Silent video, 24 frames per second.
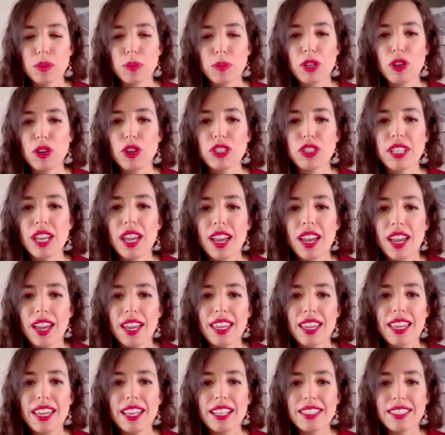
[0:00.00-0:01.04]
because
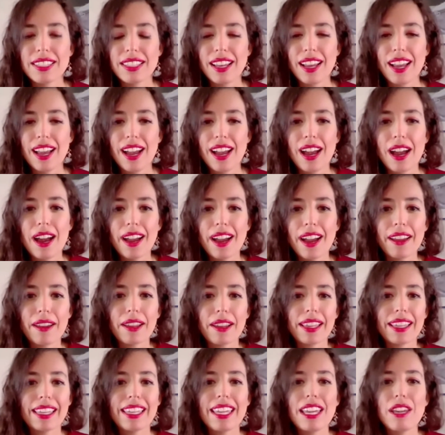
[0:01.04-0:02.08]
it
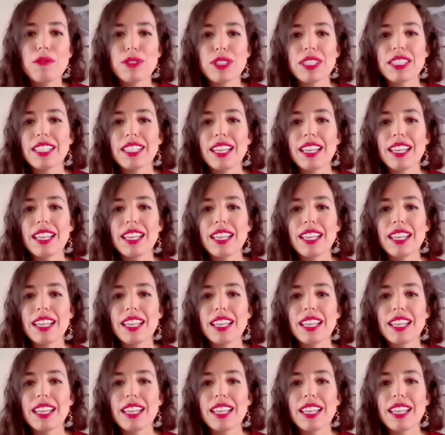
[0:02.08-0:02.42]
gives